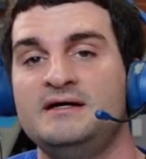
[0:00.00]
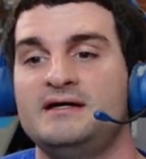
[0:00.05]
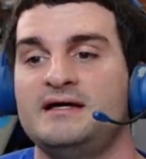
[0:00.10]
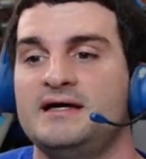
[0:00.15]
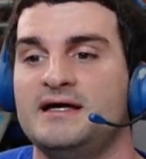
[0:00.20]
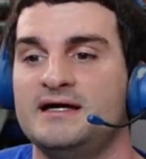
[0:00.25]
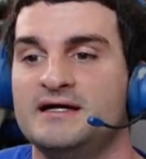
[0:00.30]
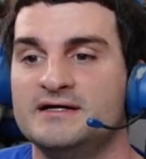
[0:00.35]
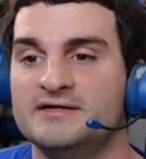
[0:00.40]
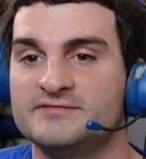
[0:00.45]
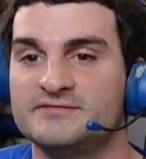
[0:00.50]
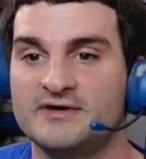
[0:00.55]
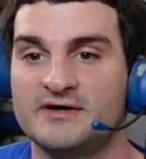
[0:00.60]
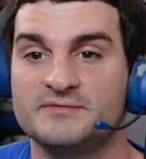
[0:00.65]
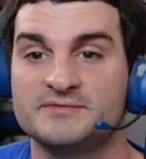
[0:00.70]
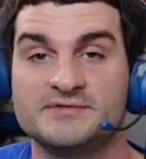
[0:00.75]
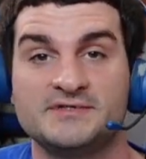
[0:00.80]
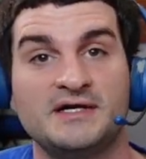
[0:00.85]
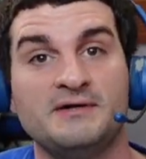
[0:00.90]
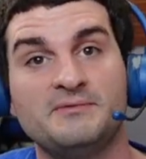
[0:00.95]
And um,
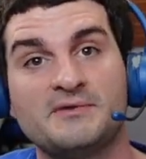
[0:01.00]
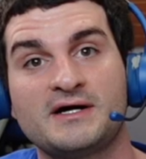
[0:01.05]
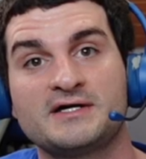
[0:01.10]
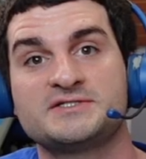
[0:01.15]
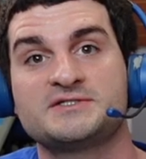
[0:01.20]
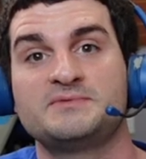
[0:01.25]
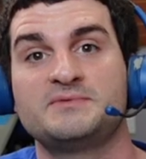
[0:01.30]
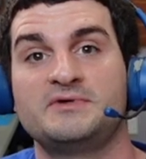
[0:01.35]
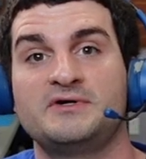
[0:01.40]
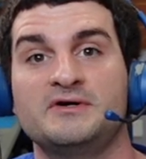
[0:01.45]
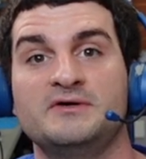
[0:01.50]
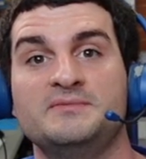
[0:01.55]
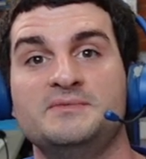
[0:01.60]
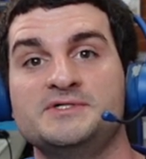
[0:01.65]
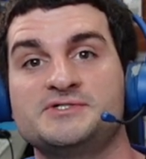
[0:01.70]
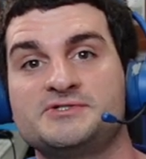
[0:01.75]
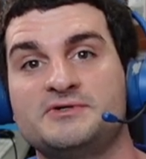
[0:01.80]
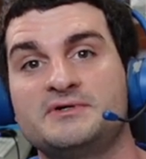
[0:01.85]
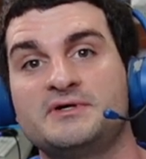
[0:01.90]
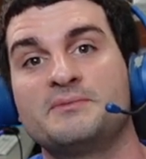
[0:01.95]
today we're actually going to be
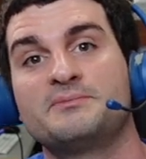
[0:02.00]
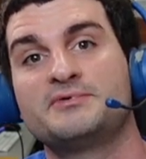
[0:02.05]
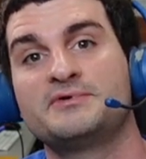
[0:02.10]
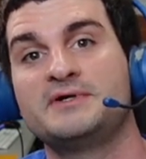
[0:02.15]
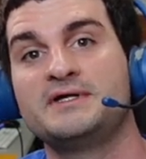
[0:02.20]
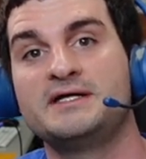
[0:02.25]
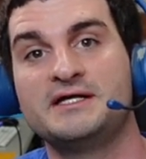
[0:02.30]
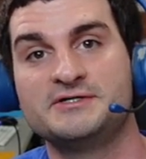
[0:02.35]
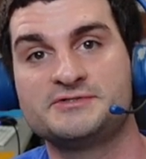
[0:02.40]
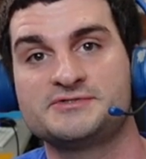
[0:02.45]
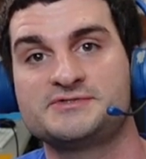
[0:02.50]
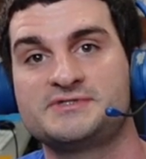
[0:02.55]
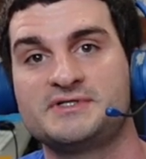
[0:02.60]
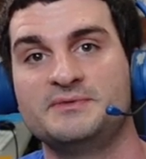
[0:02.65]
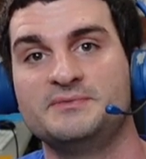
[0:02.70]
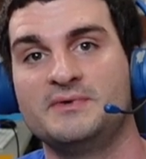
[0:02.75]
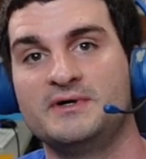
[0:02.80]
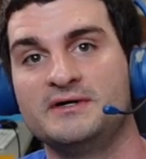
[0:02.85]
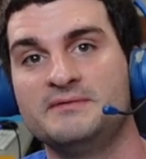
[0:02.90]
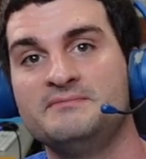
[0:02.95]
showing a pretty
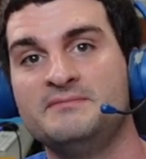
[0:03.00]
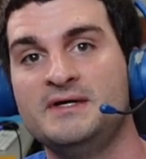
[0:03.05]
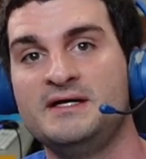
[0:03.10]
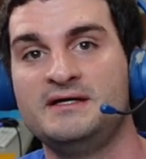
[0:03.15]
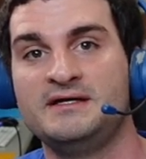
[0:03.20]
interesting one.